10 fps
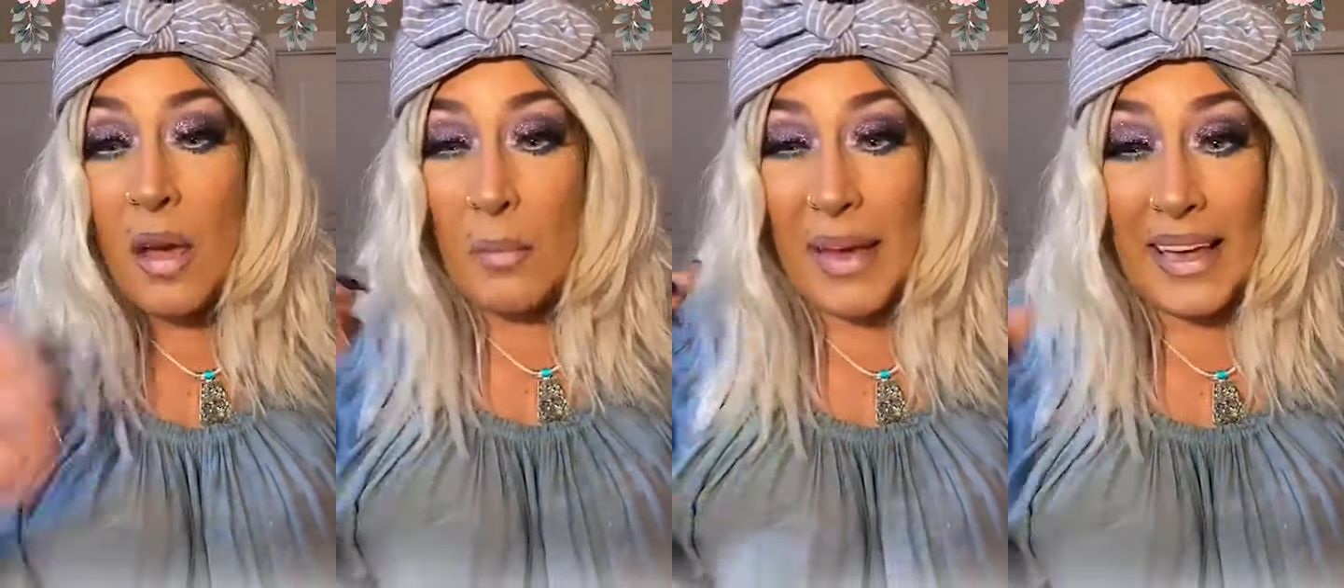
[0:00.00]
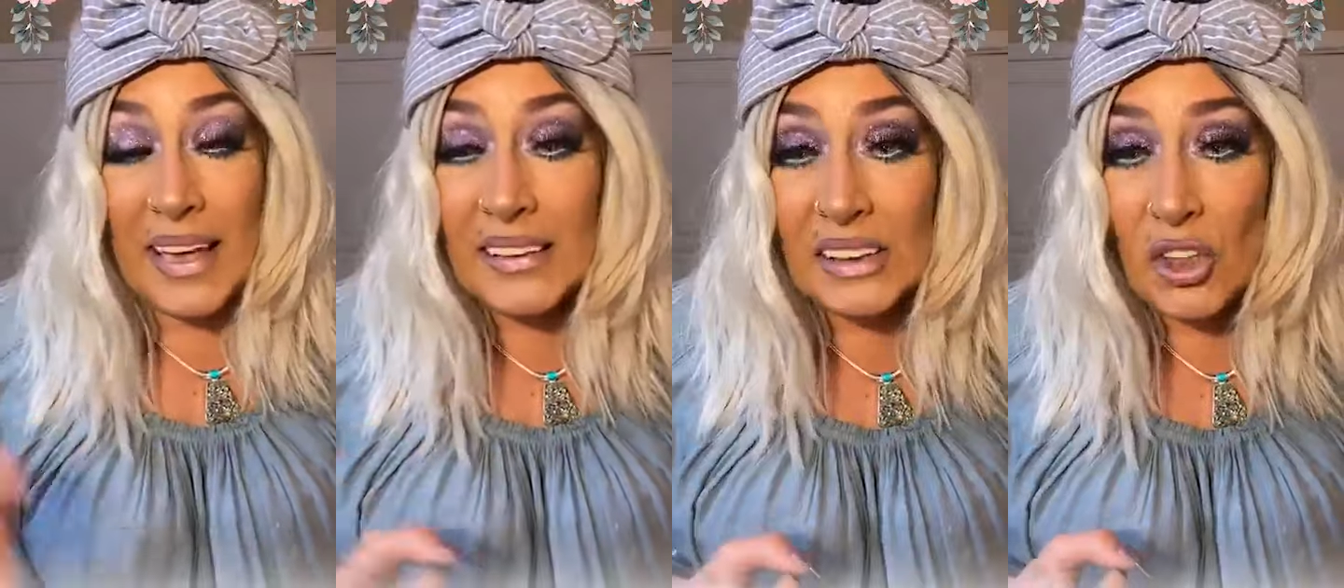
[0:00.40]
My
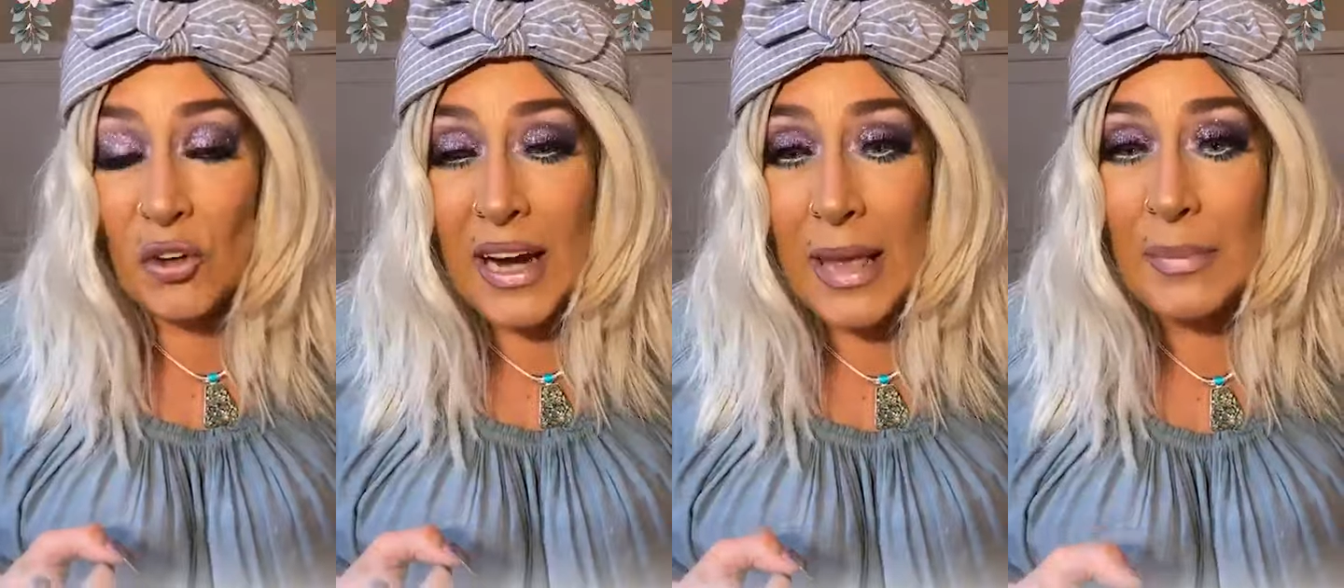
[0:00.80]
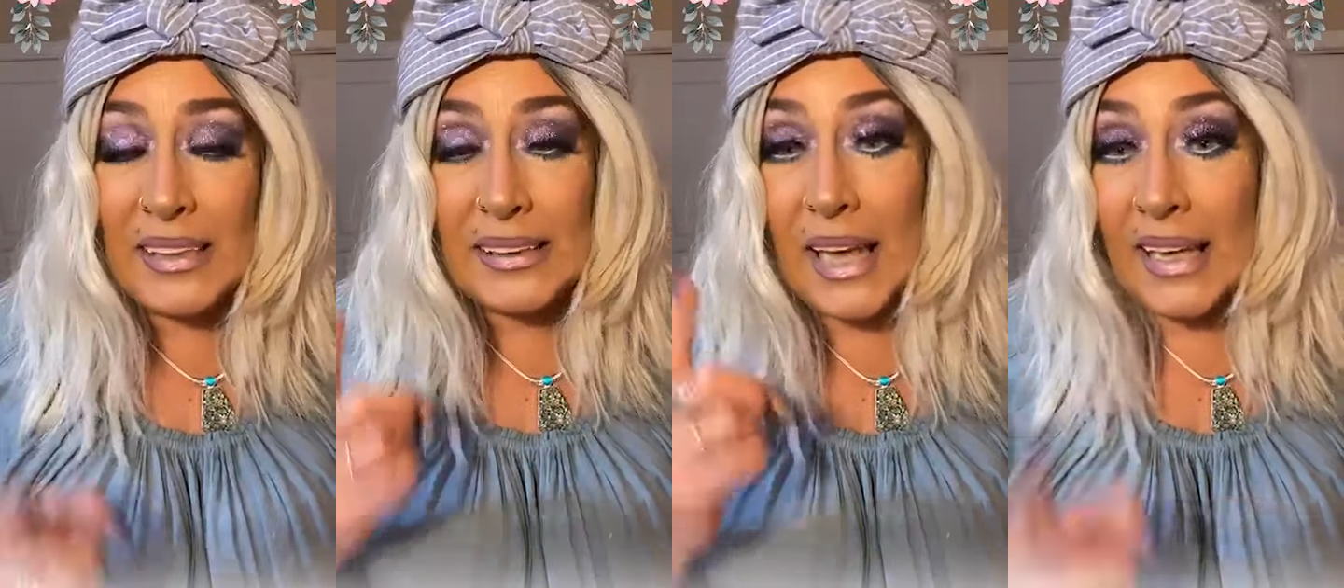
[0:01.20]
Instagram
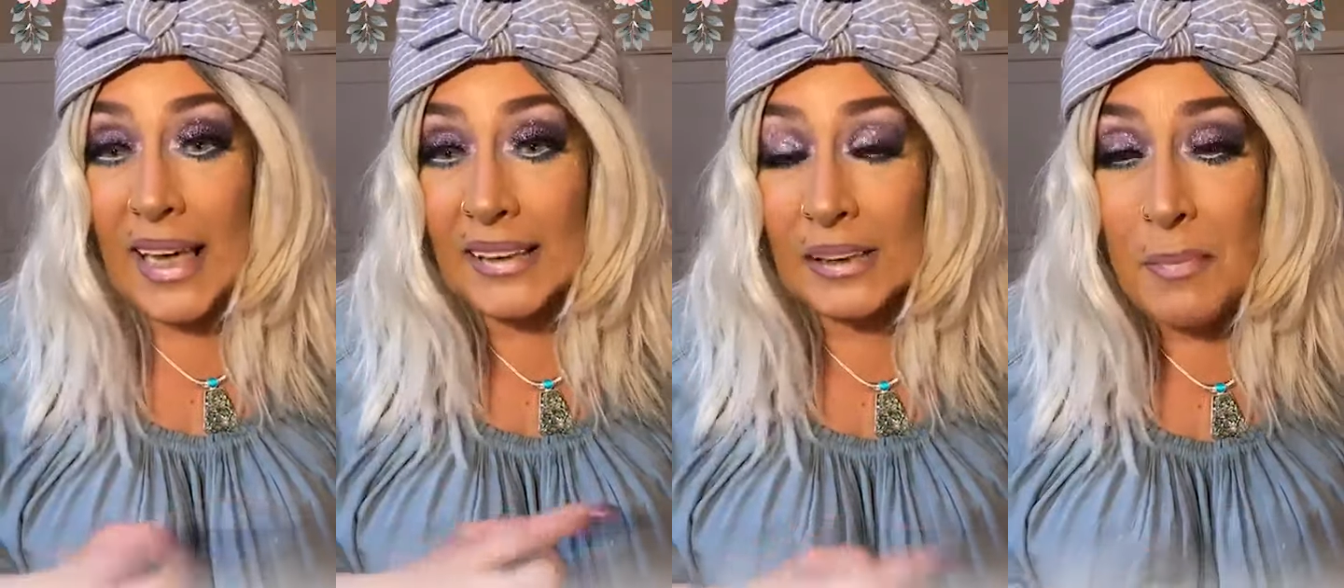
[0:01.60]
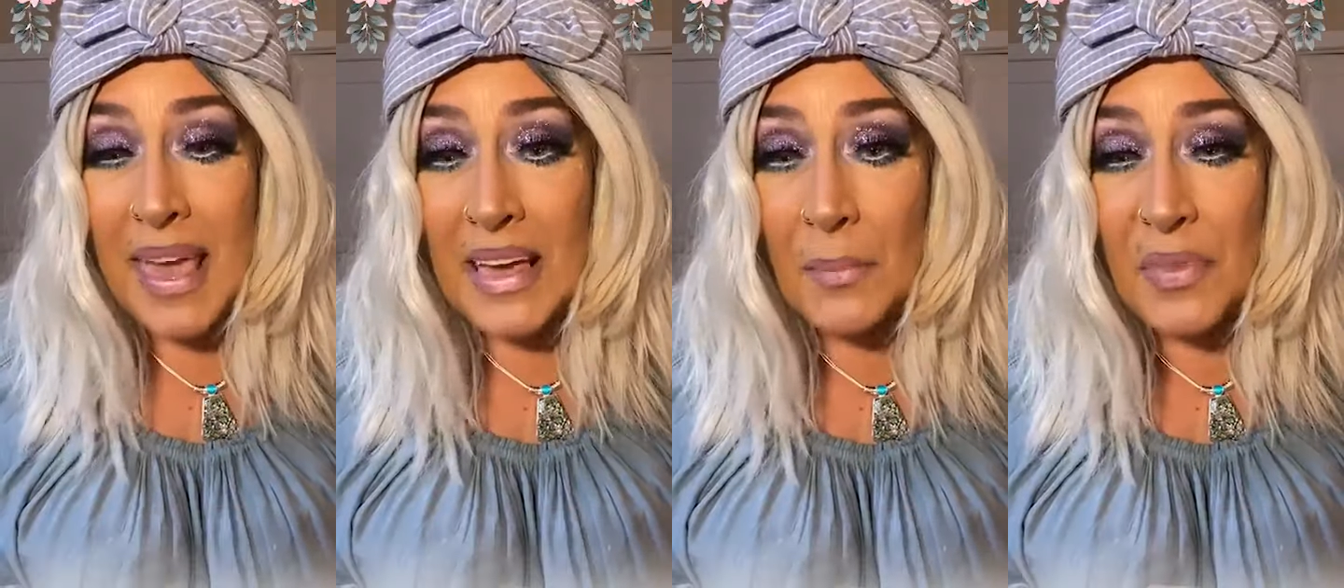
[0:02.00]
is Dianne's
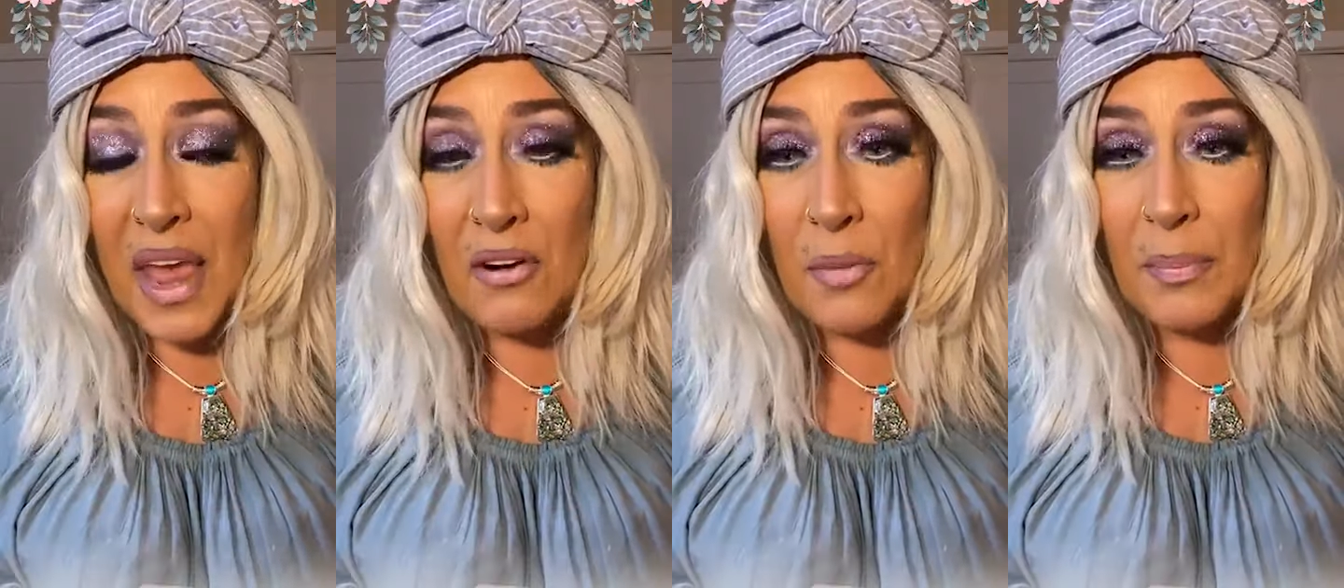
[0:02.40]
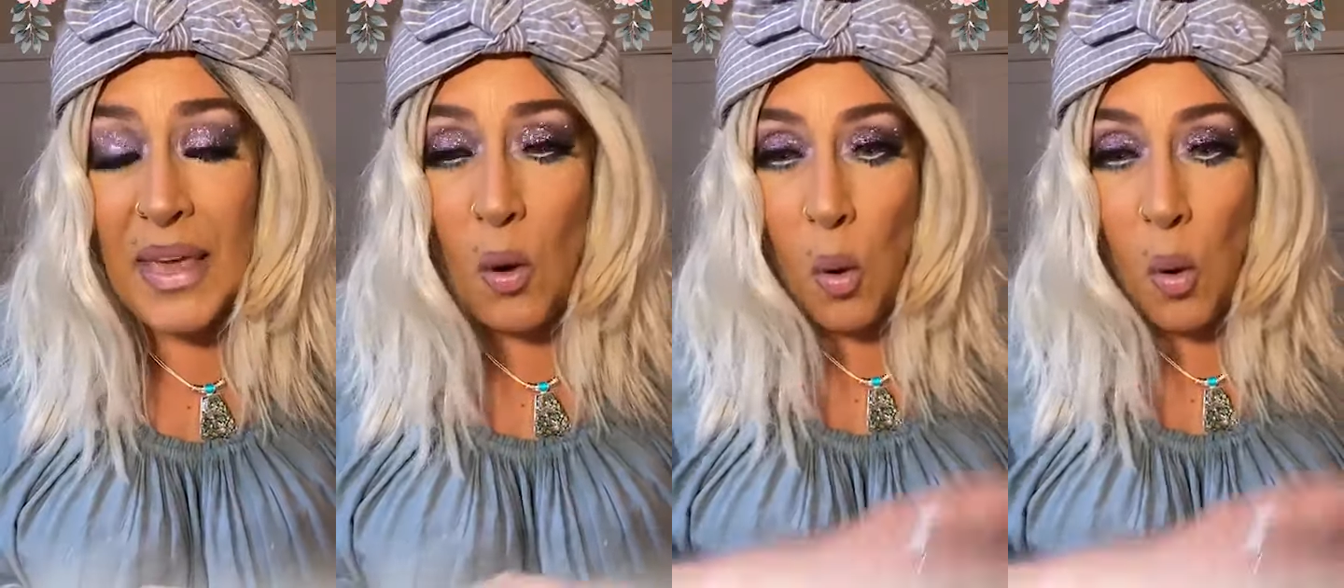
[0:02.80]
Makeup Therapy,